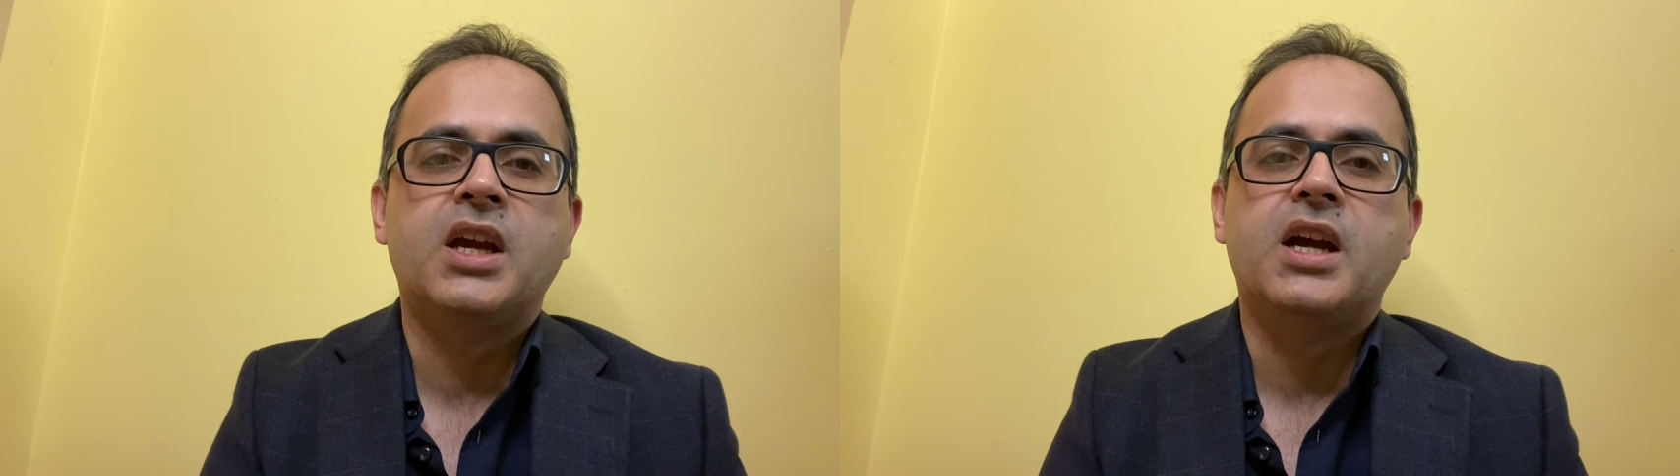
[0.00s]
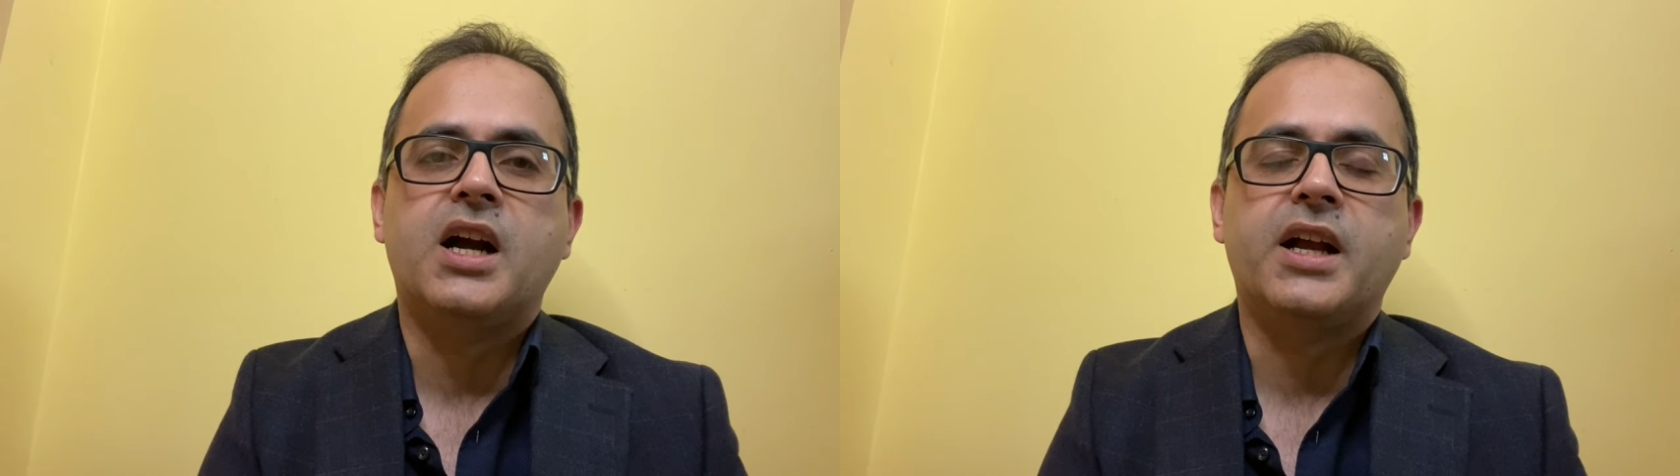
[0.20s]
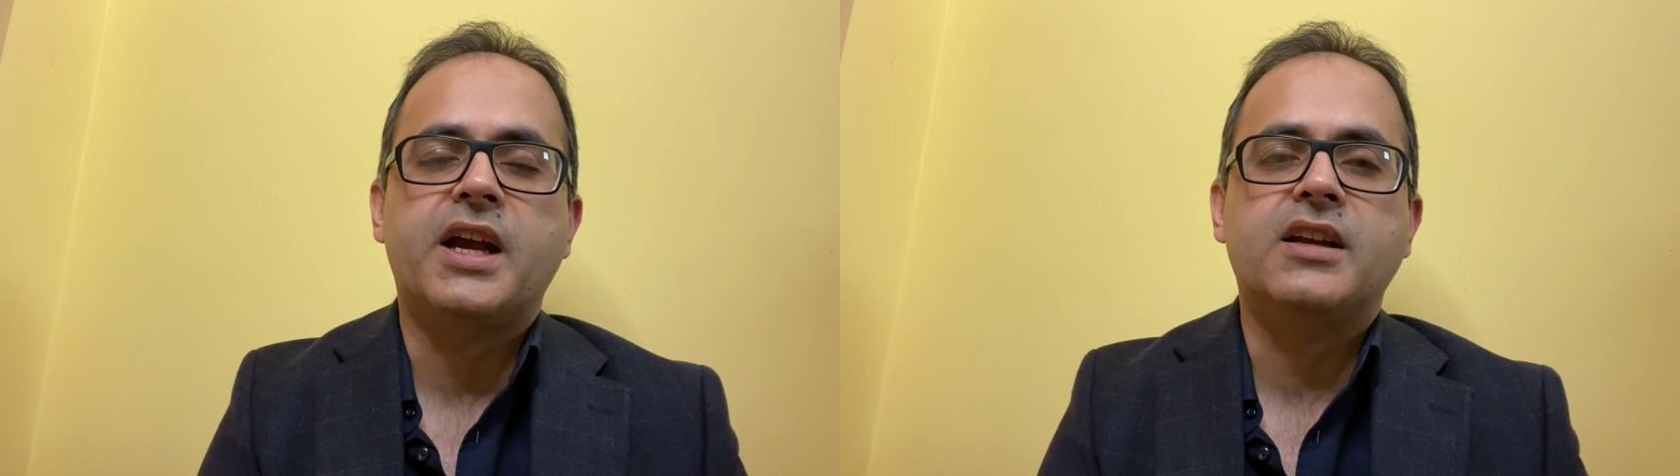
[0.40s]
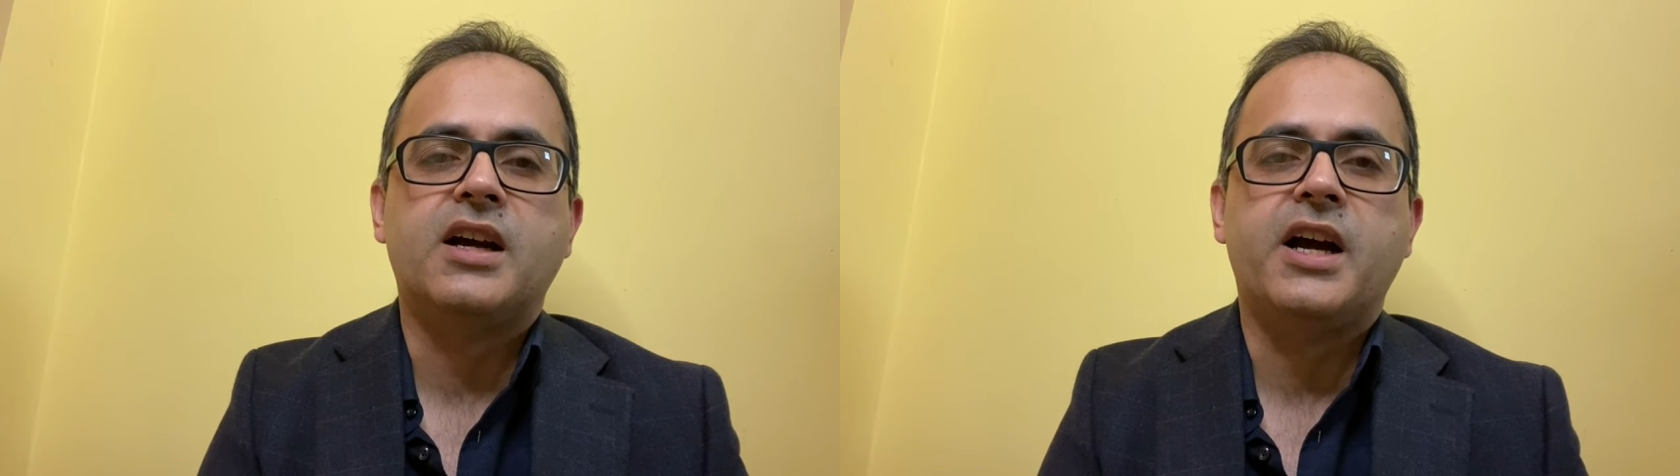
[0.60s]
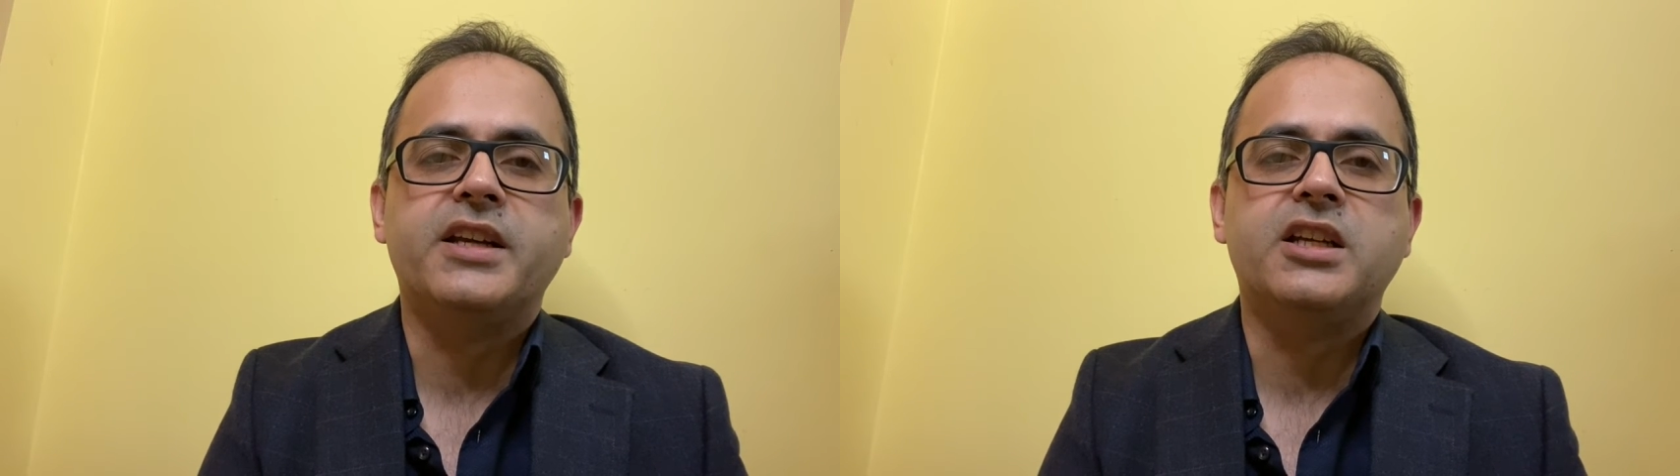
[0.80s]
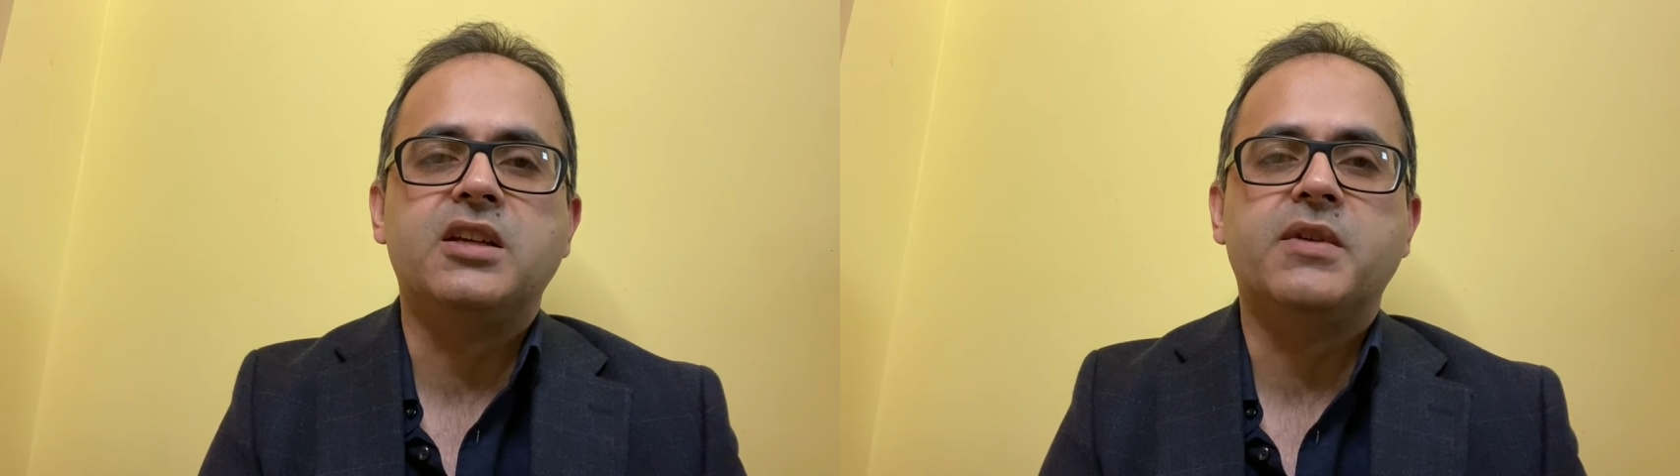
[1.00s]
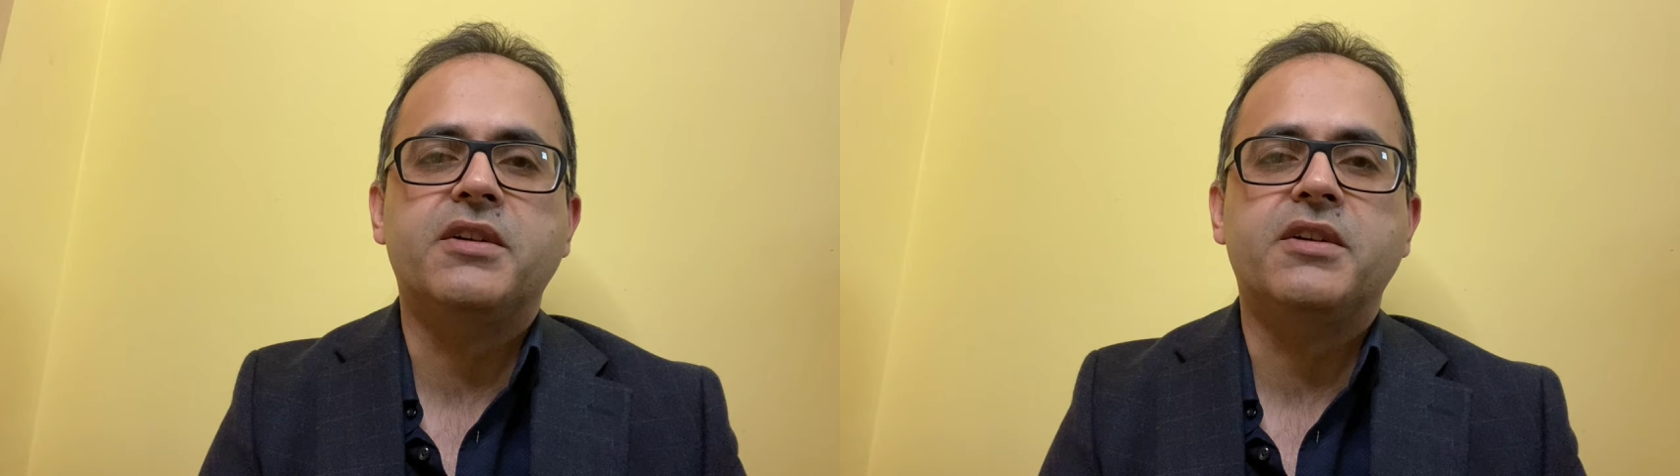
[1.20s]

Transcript: again, ideally when